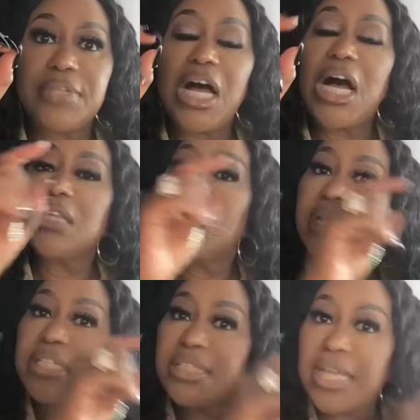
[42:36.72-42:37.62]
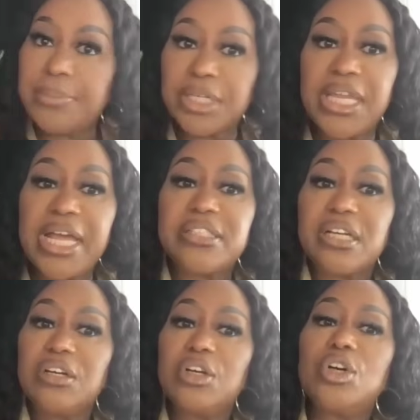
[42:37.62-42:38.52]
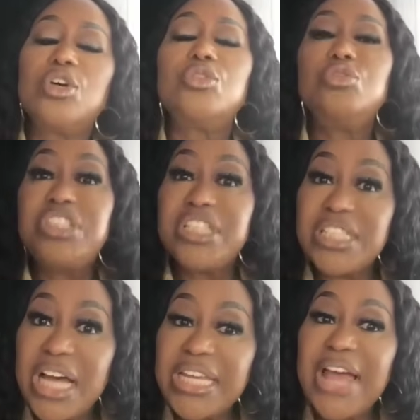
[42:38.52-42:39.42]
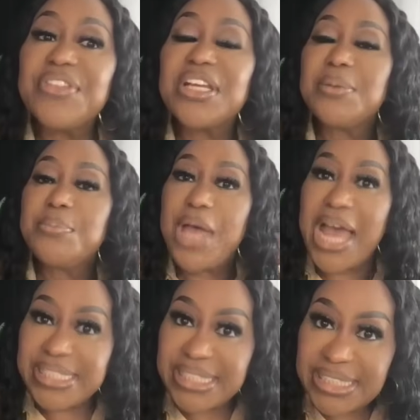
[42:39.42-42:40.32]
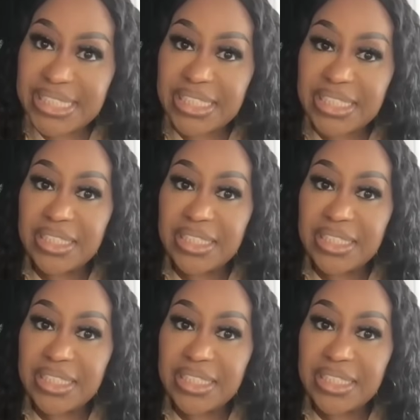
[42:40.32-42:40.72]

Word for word: unlike Nebuchadnezzar, who did not have the capacity